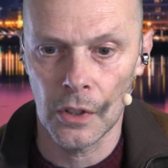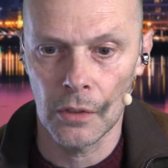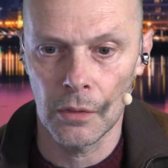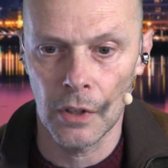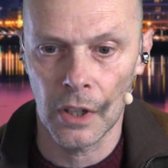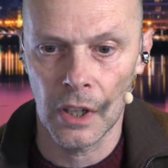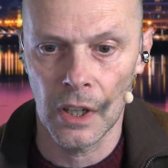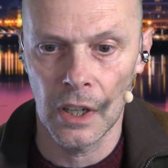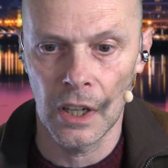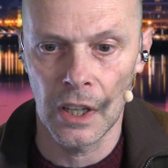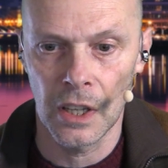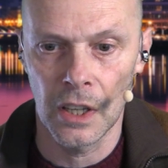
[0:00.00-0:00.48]
If
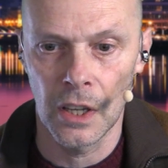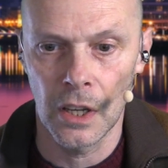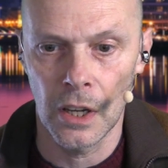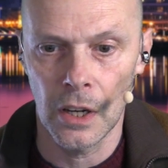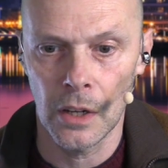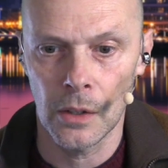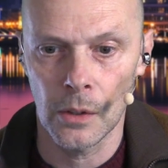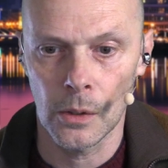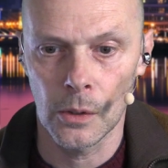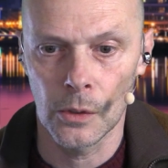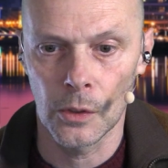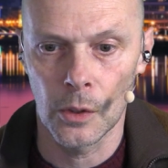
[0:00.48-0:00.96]
I click
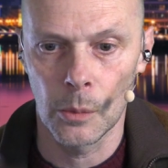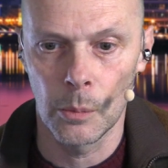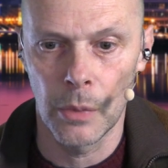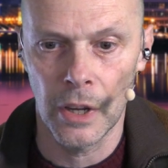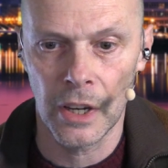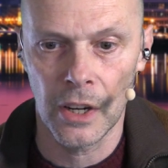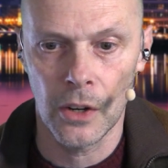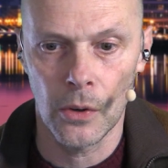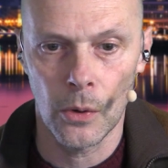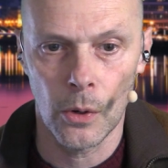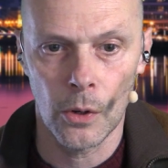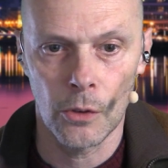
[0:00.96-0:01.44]
here on the
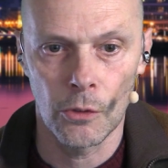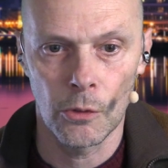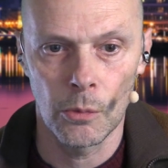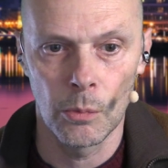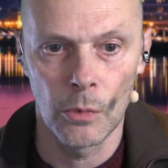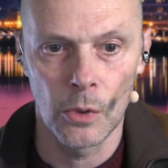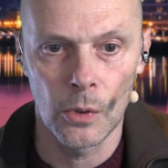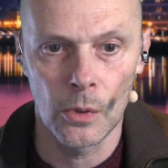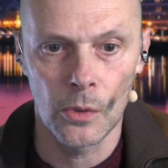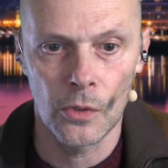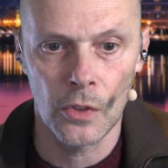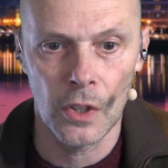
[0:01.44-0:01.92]
background
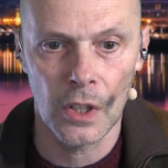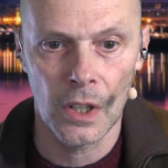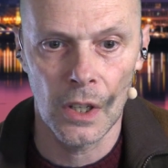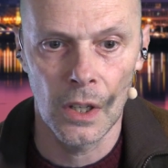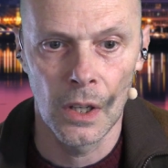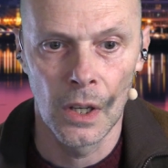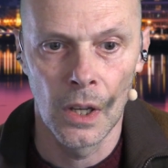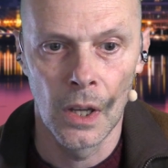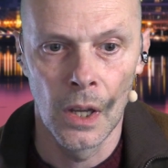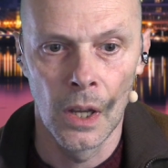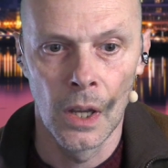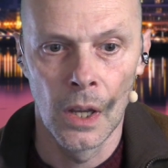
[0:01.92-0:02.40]

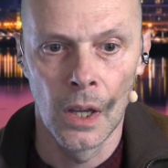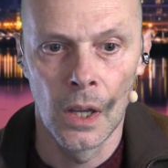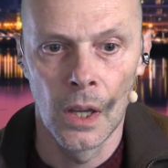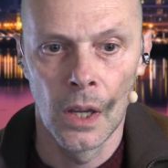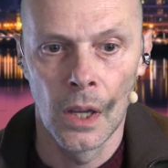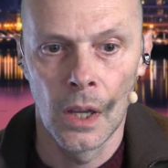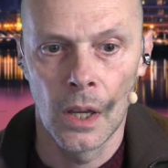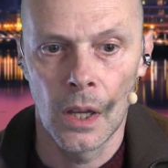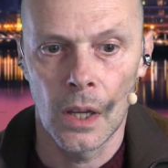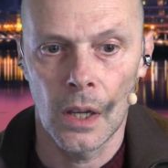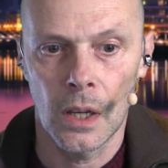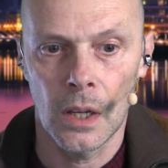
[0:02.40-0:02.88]
music
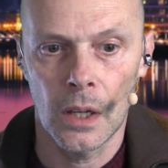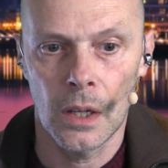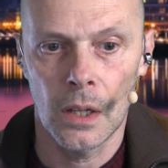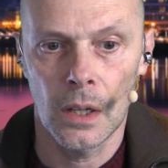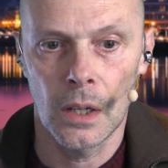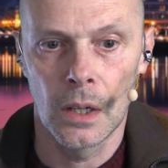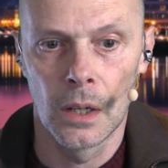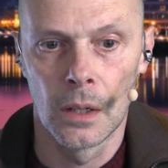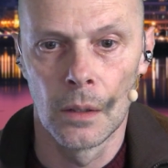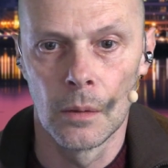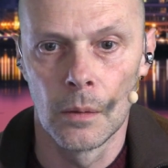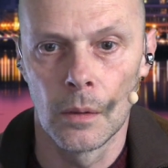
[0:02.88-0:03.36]

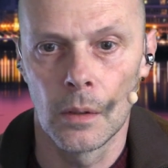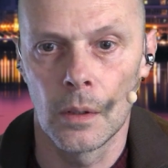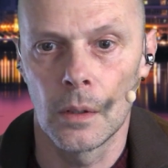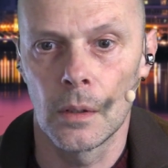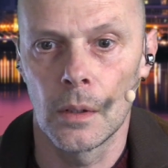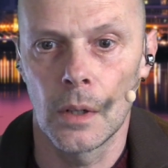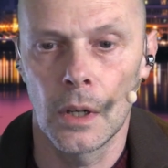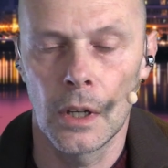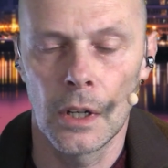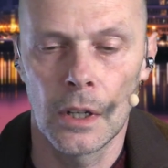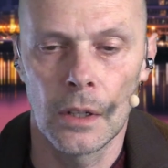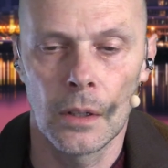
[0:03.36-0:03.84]
and
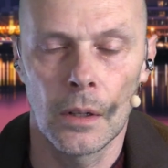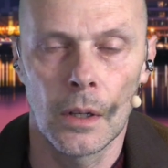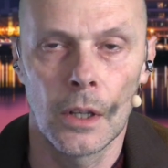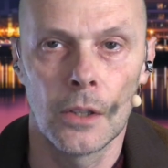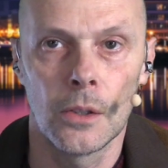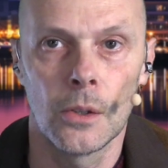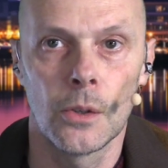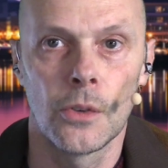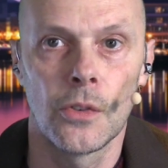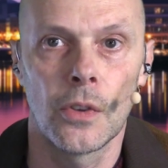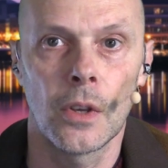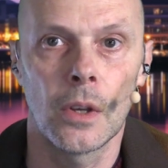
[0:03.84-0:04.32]

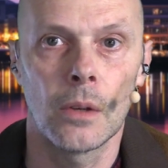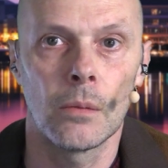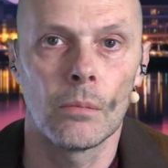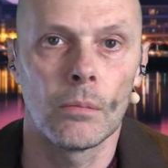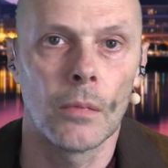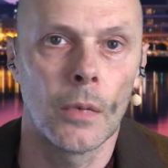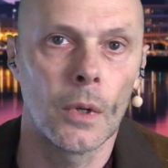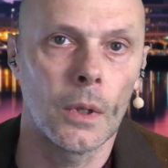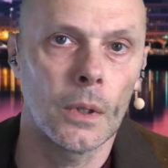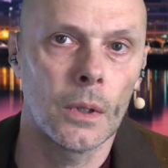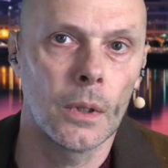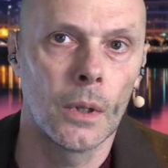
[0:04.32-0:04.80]
you say,
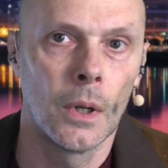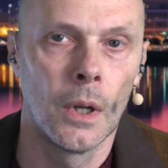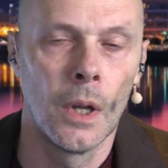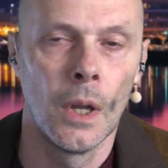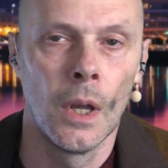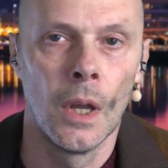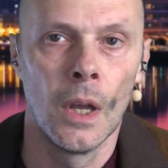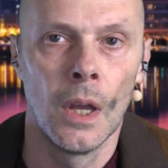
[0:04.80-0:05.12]
oh,